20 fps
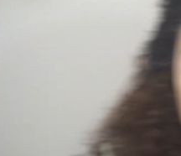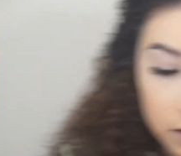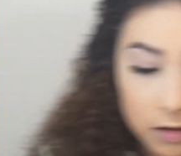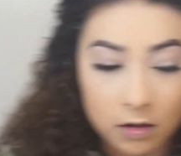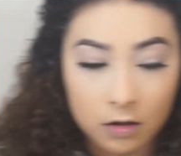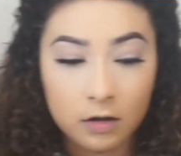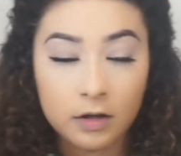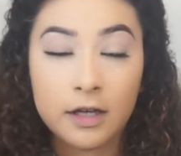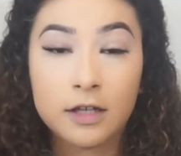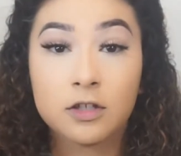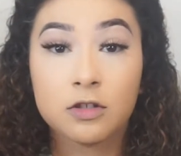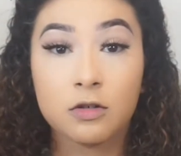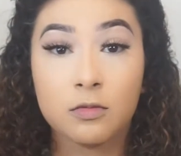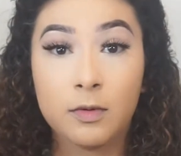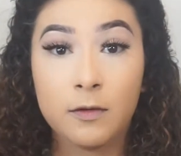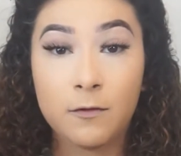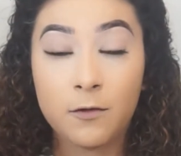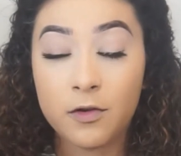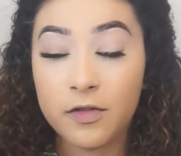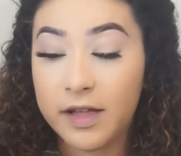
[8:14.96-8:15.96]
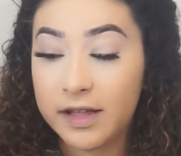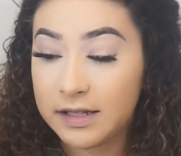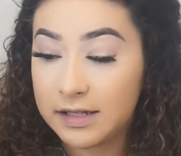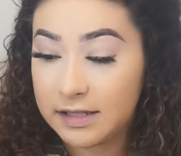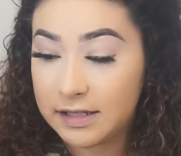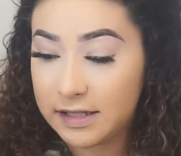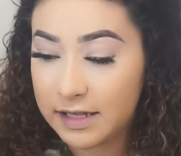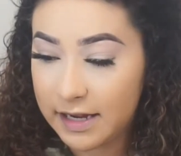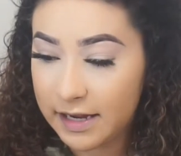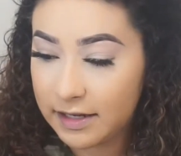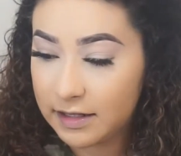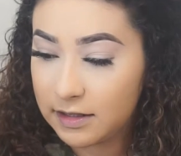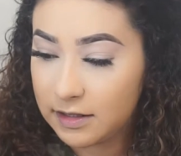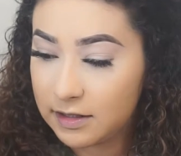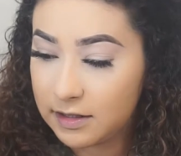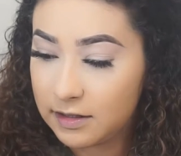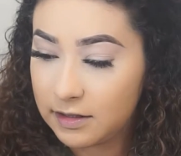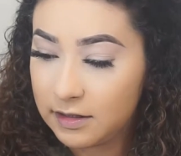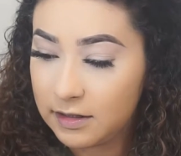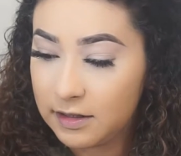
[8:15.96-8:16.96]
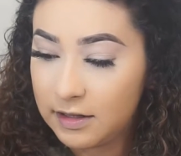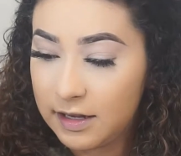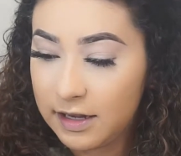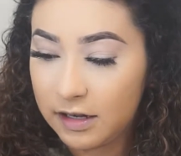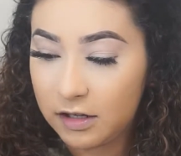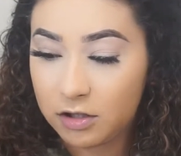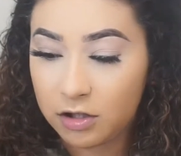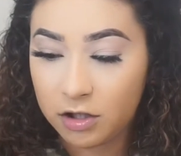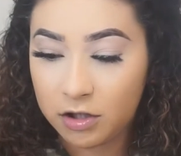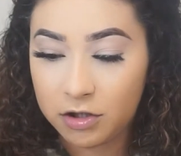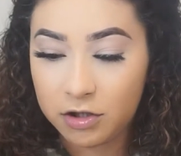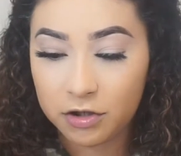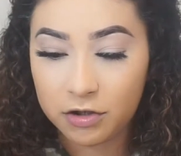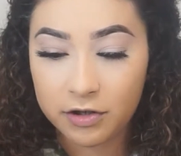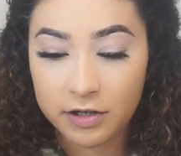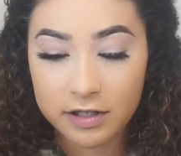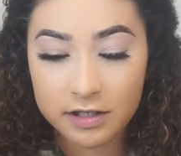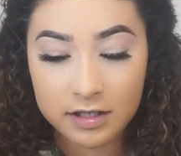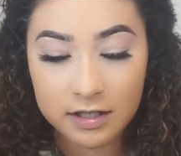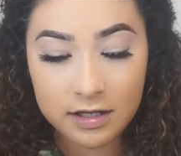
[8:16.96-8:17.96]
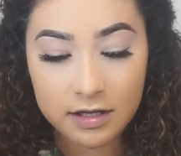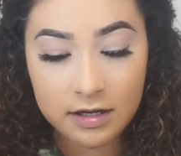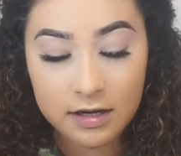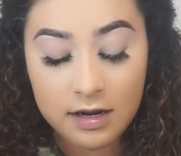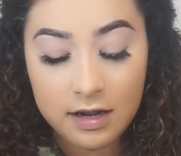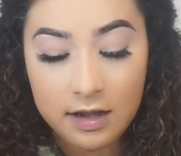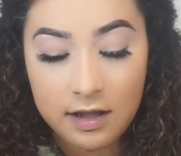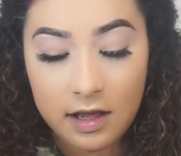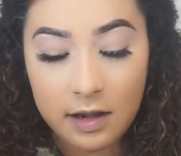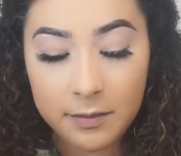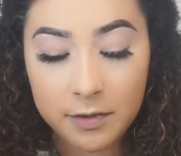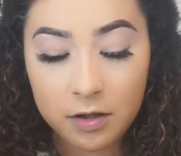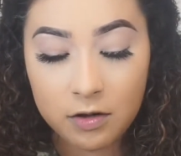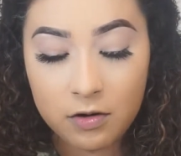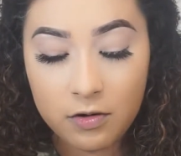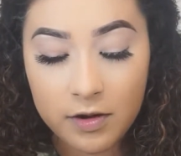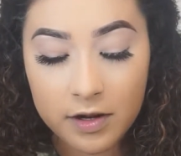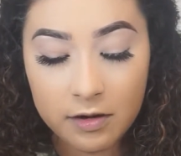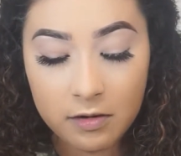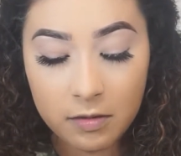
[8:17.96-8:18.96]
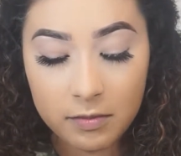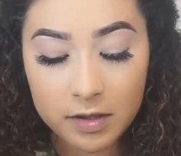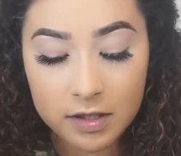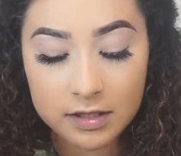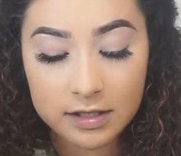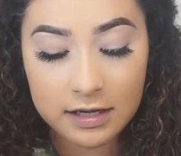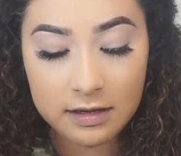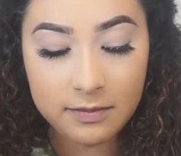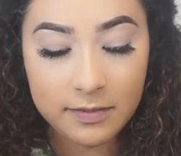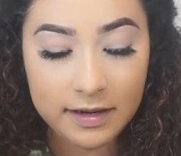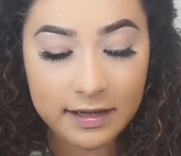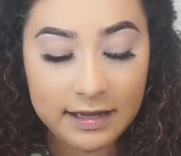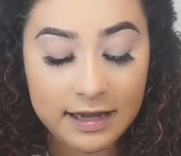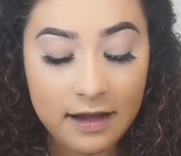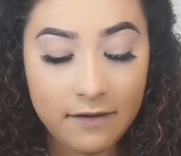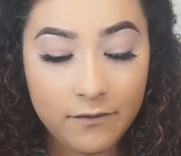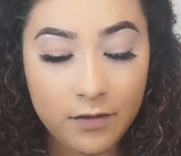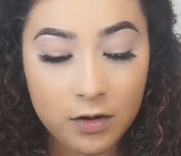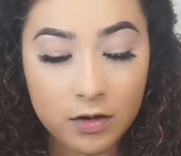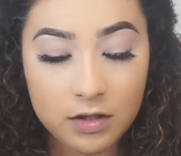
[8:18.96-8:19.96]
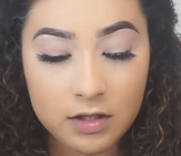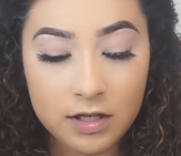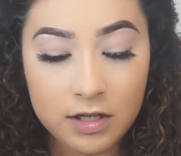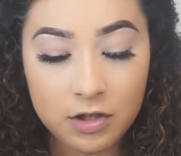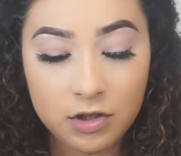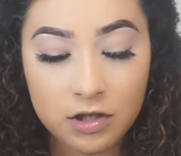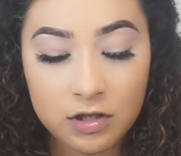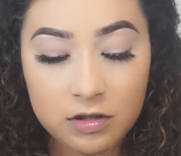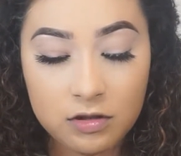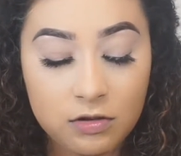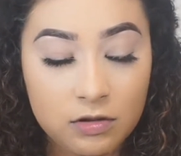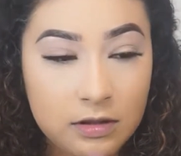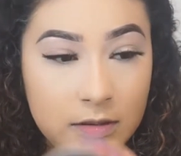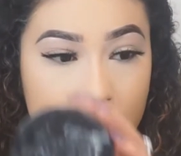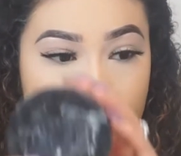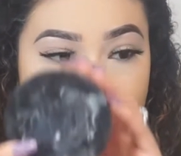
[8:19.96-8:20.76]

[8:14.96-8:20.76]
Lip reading: Okay, so before that sets and starts creasing, I'm going to go in and I'm going to take my Kat Von D translucent